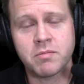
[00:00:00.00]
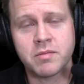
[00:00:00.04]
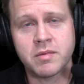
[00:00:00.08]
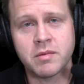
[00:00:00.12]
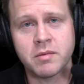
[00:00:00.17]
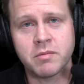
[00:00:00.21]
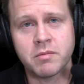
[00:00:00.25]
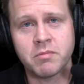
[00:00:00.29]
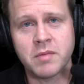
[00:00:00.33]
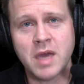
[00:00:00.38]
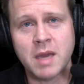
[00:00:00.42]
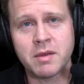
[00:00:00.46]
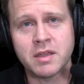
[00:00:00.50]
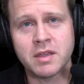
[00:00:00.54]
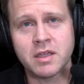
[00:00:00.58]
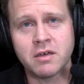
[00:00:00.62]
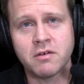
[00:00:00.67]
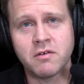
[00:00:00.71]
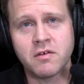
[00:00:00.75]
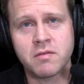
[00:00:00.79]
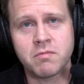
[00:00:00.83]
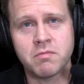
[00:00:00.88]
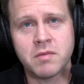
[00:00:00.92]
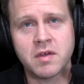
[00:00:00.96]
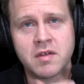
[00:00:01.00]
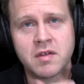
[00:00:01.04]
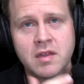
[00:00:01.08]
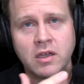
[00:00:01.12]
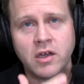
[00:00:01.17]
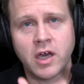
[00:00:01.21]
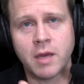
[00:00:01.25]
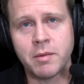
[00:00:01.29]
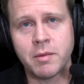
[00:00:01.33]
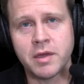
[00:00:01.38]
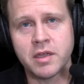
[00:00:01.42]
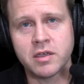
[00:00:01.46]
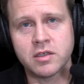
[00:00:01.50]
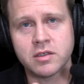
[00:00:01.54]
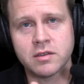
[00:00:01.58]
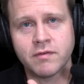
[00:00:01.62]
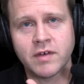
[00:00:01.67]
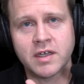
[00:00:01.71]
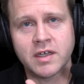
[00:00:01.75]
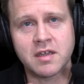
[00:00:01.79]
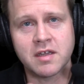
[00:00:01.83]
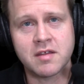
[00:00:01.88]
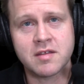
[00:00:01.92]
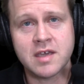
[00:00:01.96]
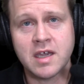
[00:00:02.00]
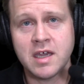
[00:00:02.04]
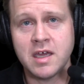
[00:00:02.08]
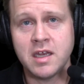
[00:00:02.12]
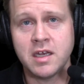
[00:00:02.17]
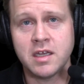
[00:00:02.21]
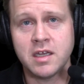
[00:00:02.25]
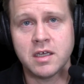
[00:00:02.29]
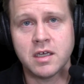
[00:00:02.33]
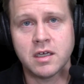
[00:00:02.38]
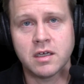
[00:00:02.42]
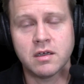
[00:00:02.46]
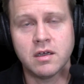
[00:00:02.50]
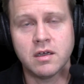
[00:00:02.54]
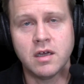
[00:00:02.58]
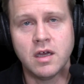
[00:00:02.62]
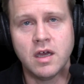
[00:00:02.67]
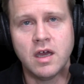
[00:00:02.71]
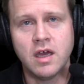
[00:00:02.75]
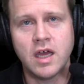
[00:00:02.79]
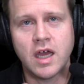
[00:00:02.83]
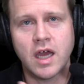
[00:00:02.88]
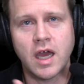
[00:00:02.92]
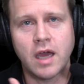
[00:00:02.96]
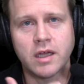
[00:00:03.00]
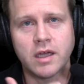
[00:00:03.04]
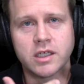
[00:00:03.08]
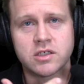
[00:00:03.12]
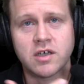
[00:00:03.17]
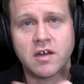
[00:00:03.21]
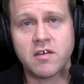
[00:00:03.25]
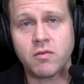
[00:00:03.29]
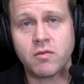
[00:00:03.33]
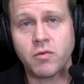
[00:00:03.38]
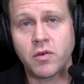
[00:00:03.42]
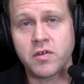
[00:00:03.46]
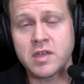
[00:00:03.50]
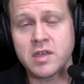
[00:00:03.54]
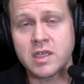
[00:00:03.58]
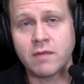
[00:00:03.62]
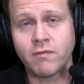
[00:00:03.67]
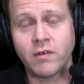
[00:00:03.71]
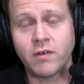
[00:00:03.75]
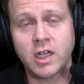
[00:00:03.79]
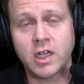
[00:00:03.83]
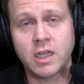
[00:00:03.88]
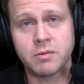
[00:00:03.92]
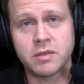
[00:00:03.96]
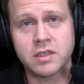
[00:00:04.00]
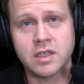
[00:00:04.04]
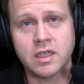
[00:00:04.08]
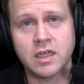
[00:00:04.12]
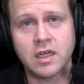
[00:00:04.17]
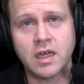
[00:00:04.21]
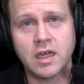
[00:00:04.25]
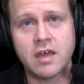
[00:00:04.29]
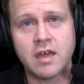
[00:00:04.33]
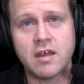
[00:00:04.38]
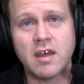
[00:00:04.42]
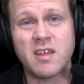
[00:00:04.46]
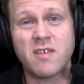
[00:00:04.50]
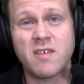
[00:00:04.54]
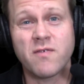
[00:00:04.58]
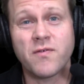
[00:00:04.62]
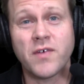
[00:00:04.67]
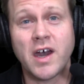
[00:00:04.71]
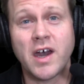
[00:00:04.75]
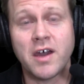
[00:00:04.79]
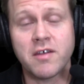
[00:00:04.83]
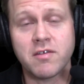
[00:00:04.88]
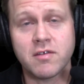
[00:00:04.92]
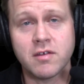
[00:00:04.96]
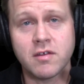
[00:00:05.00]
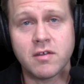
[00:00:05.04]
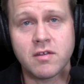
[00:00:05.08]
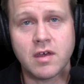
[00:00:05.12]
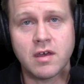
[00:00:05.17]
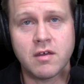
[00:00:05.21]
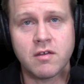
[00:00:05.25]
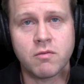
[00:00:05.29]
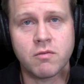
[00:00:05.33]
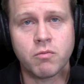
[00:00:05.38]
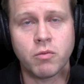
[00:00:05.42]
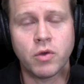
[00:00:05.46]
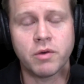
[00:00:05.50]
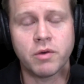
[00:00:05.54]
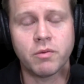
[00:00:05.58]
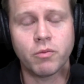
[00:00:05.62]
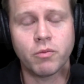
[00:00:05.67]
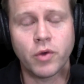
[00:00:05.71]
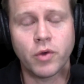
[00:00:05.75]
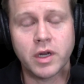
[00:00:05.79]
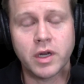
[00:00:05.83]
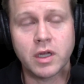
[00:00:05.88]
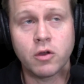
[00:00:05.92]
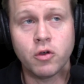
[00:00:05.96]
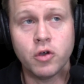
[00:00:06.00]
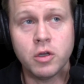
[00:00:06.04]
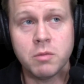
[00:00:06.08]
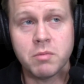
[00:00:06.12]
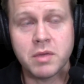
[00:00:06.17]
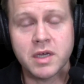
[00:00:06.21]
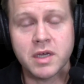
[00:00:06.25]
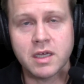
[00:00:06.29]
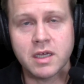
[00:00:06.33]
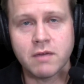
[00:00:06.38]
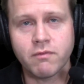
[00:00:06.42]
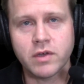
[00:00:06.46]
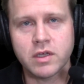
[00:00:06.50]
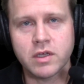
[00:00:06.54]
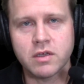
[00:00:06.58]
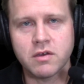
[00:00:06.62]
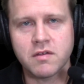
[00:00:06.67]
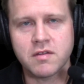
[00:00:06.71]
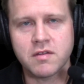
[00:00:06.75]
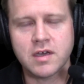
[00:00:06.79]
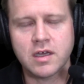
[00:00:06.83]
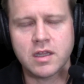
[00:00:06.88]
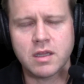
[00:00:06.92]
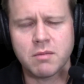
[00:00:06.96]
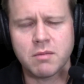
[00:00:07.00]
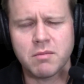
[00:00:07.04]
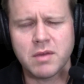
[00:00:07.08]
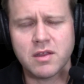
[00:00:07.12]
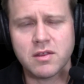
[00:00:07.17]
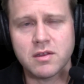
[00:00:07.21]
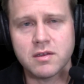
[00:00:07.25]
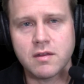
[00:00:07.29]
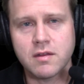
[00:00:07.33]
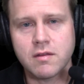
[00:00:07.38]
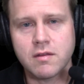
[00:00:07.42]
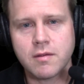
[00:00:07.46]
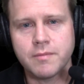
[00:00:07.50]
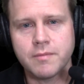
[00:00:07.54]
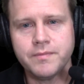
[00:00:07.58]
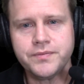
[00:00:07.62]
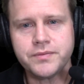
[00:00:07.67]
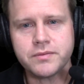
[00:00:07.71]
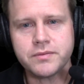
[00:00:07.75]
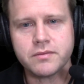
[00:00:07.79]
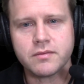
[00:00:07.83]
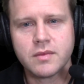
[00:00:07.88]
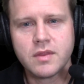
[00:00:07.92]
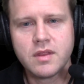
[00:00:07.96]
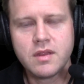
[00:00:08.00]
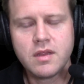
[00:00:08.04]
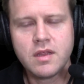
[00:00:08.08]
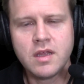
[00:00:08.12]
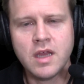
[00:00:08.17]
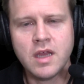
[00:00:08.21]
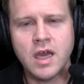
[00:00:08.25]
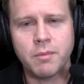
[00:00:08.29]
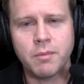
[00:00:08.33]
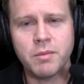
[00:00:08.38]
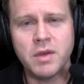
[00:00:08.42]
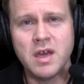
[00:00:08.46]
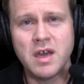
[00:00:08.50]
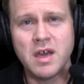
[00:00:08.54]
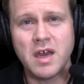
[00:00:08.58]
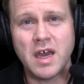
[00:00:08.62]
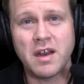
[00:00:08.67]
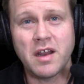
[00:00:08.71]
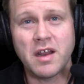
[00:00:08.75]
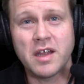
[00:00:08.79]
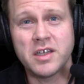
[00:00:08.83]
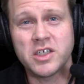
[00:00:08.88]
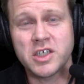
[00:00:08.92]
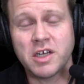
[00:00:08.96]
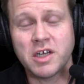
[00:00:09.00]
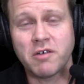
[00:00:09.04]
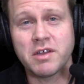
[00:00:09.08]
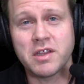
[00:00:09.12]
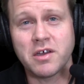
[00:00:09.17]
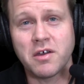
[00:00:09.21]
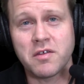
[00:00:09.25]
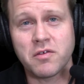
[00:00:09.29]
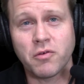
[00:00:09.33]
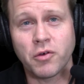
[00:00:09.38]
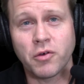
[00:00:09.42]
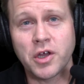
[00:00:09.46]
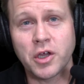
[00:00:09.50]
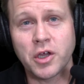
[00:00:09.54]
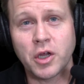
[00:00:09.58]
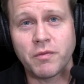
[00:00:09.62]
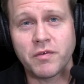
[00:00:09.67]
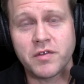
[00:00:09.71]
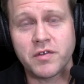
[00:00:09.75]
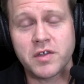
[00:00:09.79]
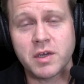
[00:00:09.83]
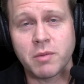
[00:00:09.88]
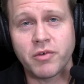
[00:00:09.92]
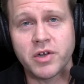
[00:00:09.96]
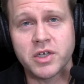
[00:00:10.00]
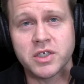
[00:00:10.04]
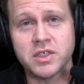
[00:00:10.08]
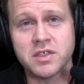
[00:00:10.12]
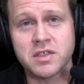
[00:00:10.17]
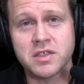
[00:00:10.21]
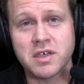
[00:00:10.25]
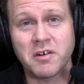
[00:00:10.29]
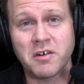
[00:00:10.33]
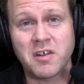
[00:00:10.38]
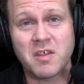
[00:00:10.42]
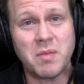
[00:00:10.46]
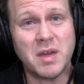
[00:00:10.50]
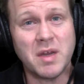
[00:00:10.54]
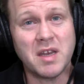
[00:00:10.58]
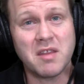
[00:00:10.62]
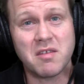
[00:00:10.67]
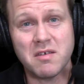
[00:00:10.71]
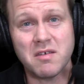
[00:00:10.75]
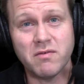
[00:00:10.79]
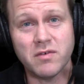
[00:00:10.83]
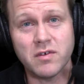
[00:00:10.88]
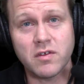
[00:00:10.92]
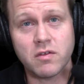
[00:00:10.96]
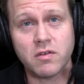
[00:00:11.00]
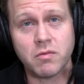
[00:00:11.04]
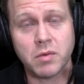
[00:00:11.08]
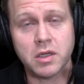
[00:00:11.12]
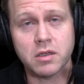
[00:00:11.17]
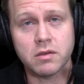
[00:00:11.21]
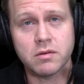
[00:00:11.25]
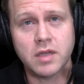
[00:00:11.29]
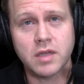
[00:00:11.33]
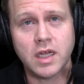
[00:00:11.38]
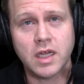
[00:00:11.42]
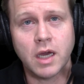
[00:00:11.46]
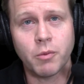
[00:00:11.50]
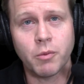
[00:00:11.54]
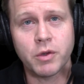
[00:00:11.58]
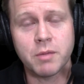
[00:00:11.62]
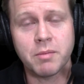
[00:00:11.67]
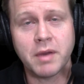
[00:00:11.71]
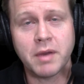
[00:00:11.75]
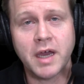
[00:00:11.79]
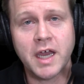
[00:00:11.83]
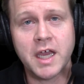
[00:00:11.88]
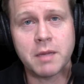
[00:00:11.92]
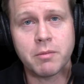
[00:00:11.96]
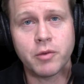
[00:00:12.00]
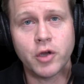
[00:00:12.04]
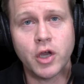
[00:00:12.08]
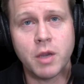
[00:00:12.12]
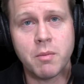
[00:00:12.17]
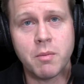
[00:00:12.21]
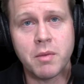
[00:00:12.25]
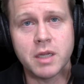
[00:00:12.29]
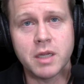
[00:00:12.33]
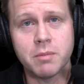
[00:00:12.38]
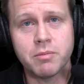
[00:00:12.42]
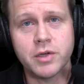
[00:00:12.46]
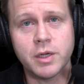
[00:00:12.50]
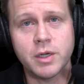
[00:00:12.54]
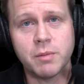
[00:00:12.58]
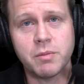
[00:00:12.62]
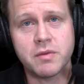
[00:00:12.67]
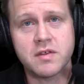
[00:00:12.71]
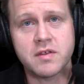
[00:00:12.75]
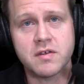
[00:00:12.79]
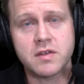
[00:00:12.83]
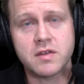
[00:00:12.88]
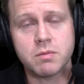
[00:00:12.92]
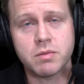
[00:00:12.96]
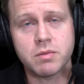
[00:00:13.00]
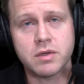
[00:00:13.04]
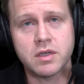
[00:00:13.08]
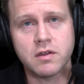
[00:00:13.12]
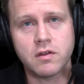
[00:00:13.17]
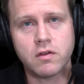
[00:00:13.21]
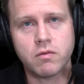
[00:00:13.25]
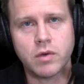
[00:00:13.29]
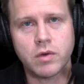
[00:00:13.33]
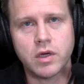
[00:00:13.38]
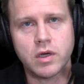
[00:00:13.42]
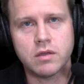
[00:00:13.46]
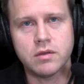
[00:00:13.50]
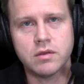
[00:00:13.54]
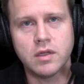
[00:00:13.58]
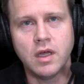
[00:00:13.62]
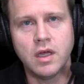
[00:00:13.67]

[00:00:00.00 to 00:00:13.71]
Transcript: Maybe there was misalignment of understanding, trust wasn't developed as fast as what it could be if we used other methods. And generally those audio conferencing bridges are expensive as well when you're paying per minute per participant as well.